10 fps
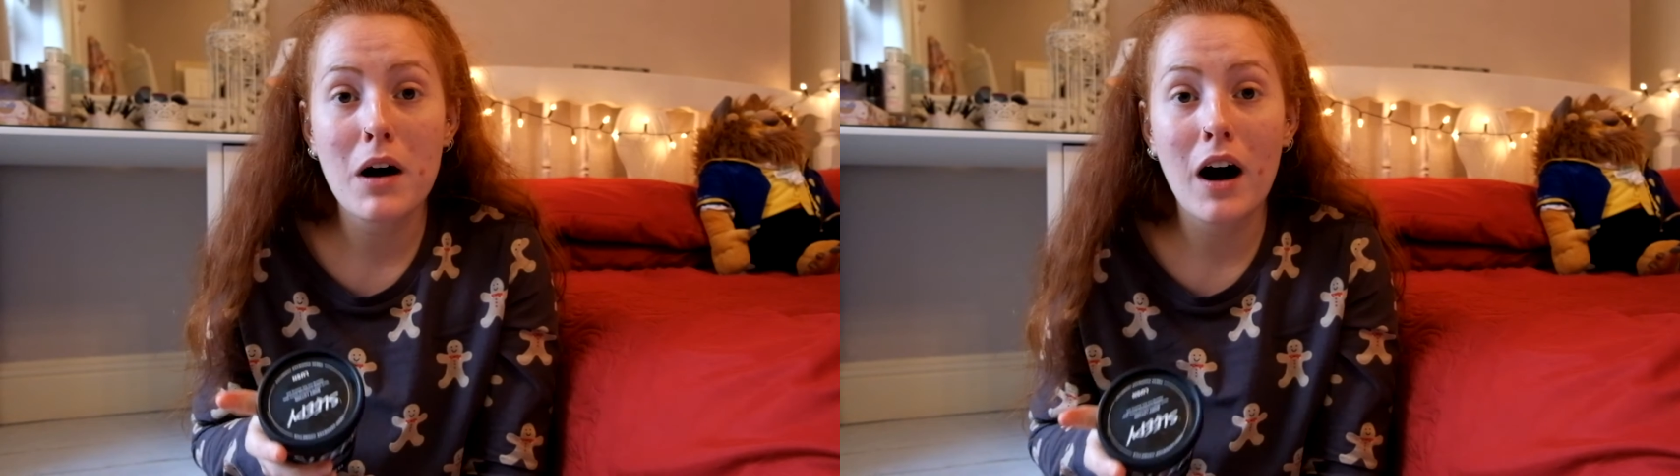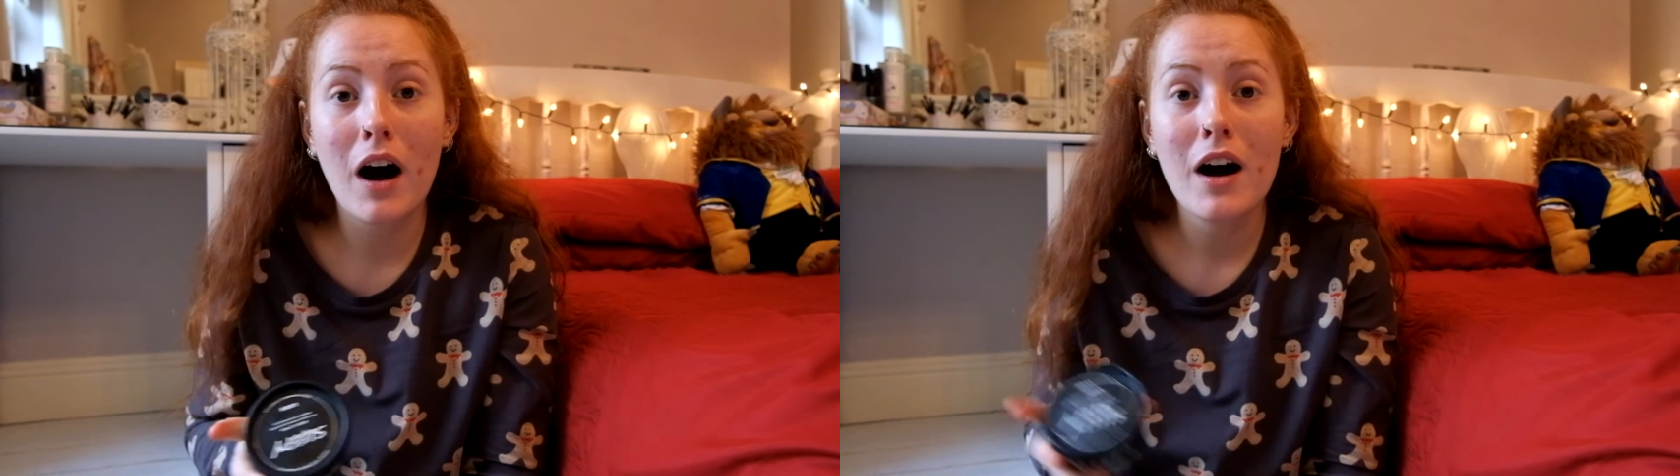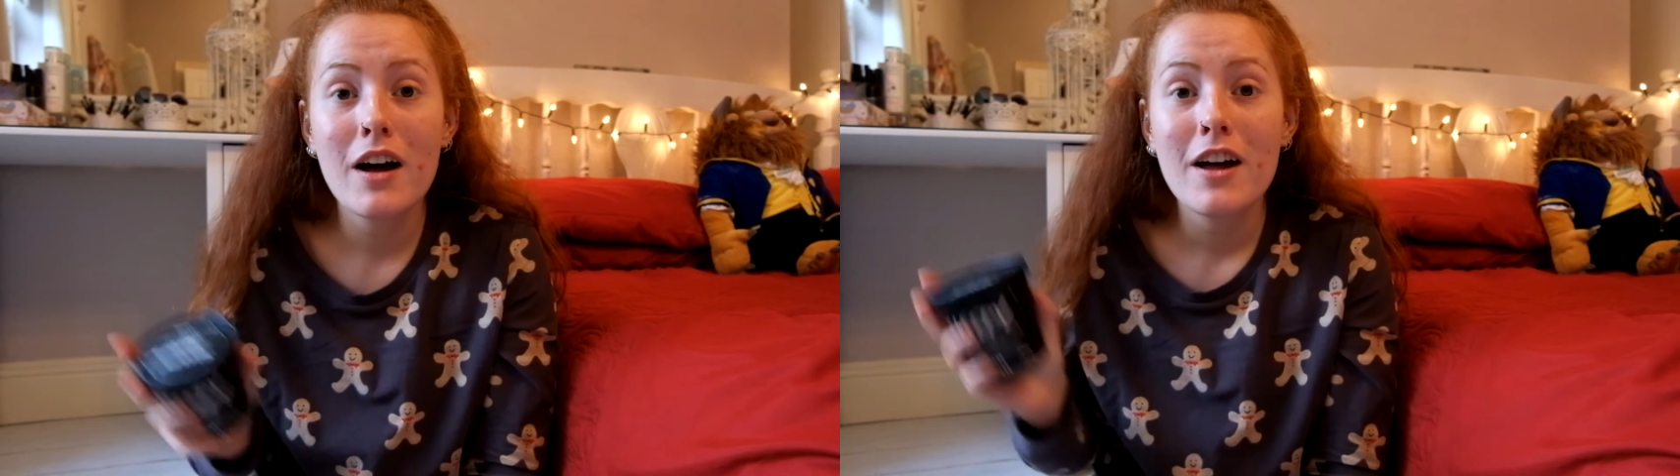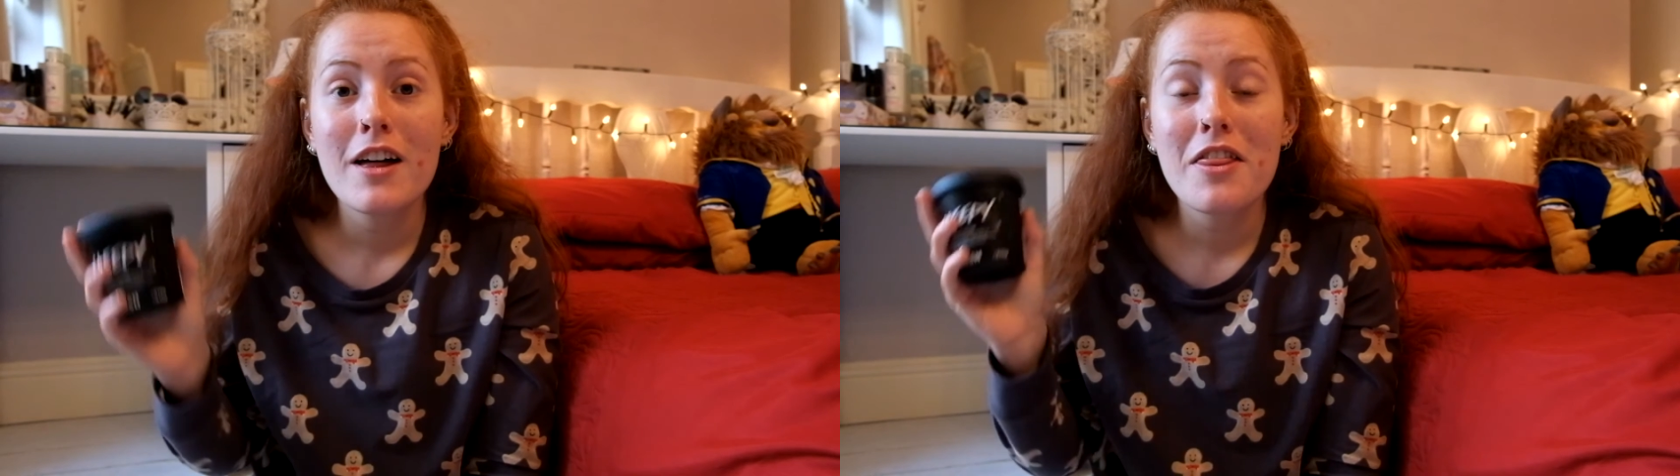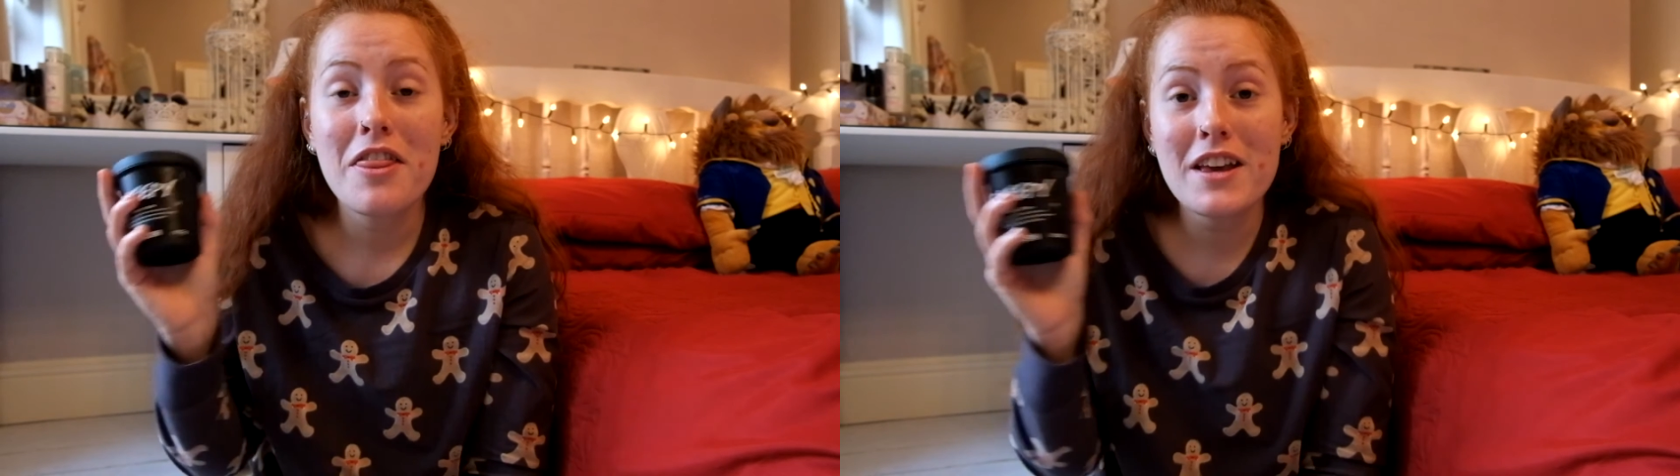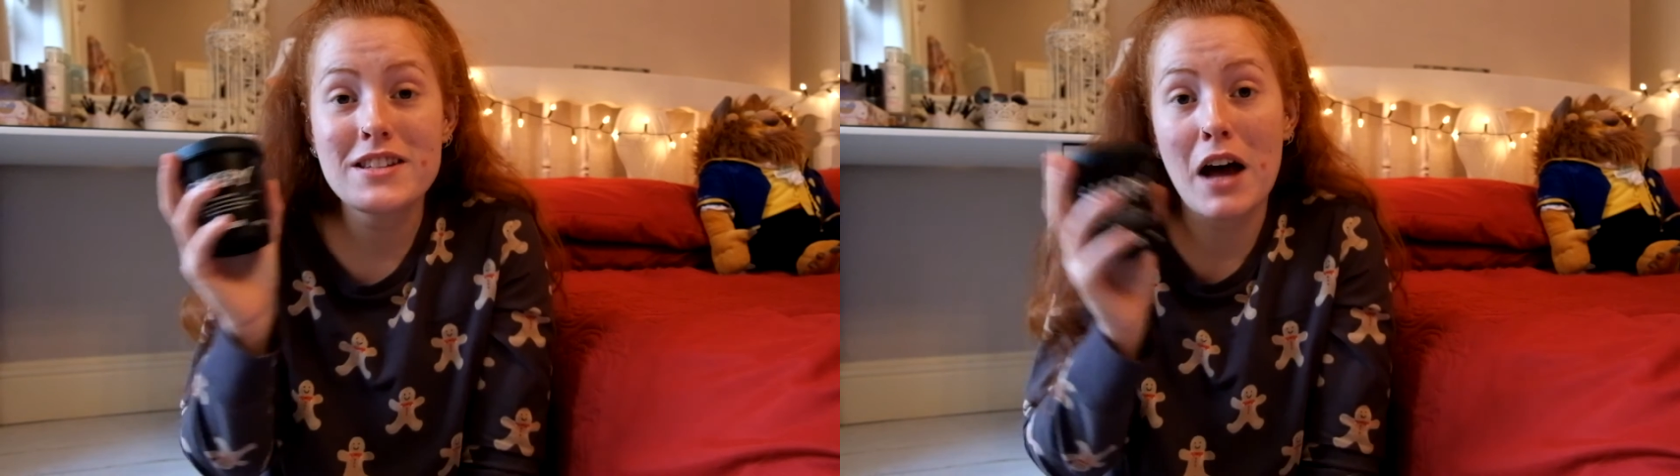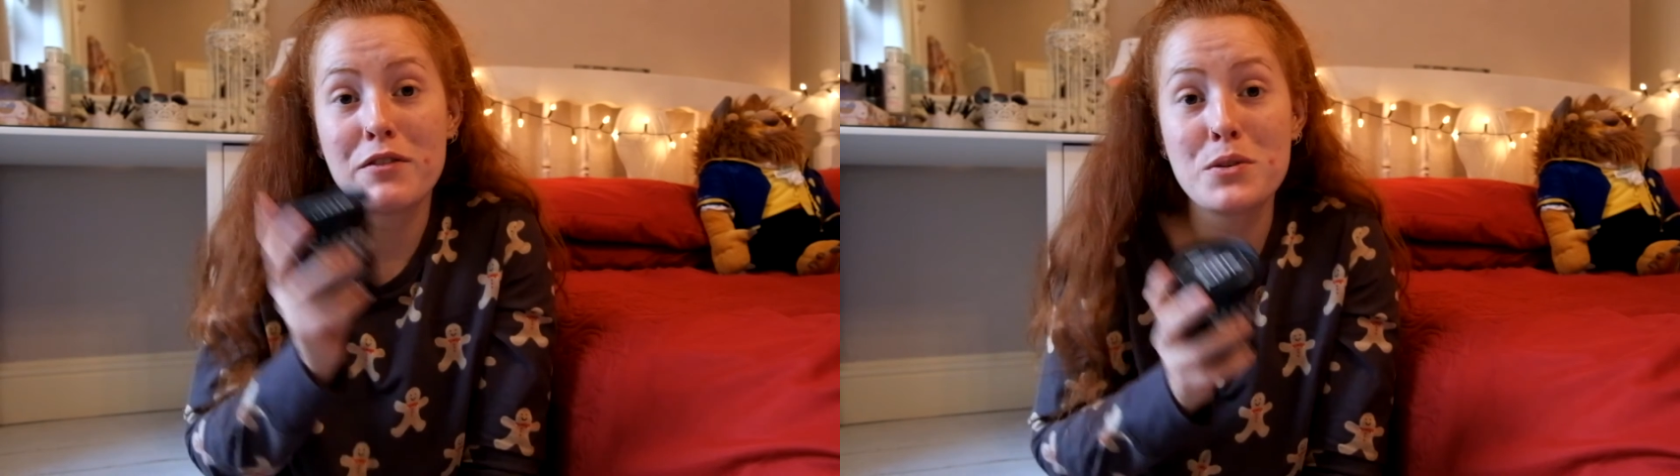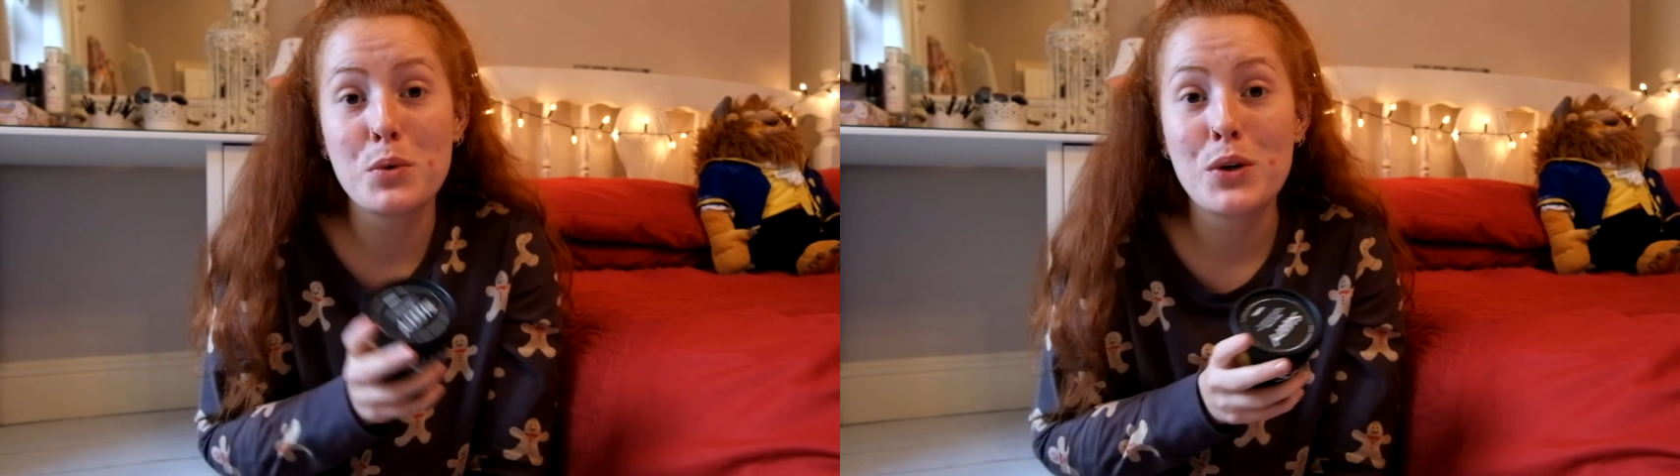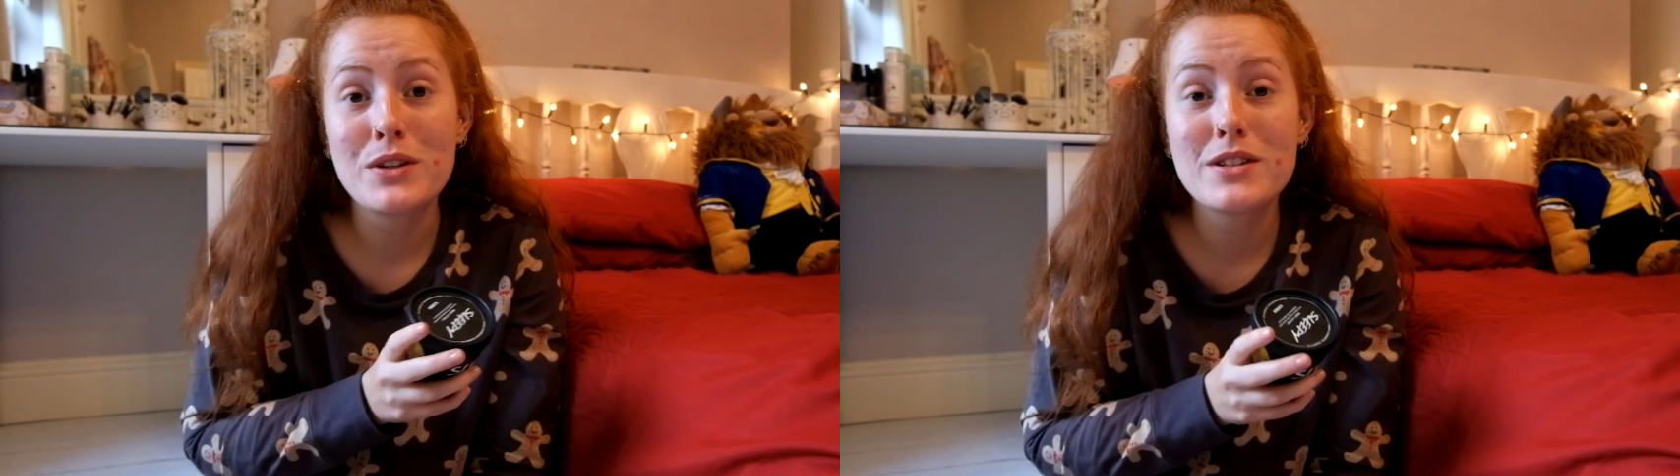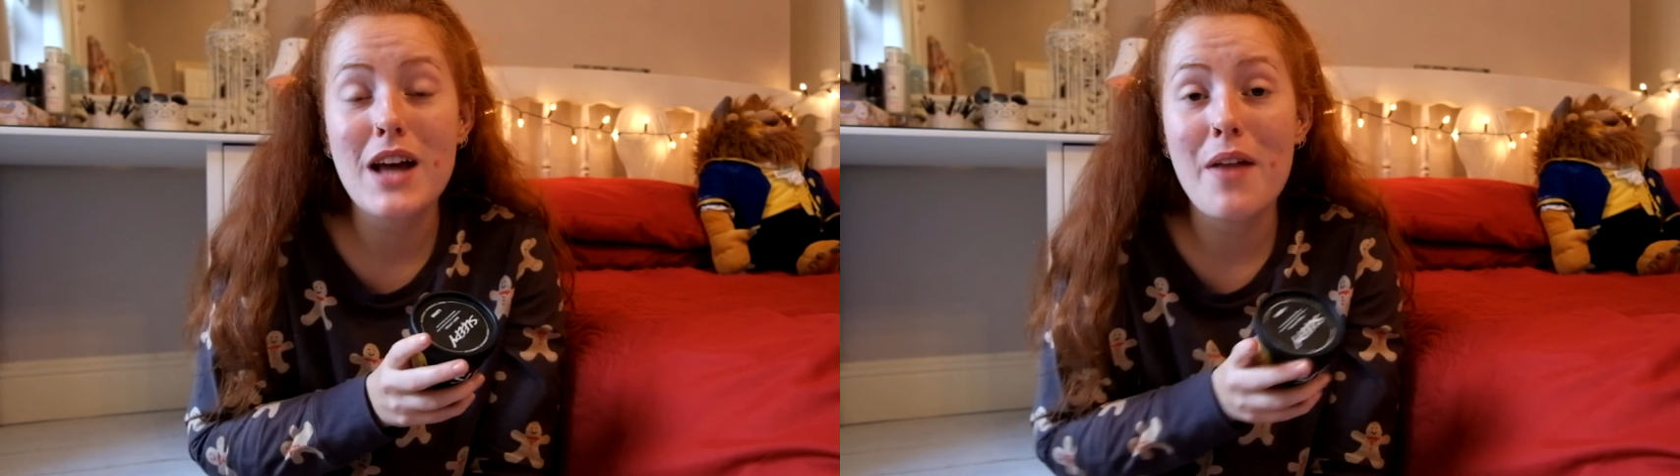bar, this afterwards,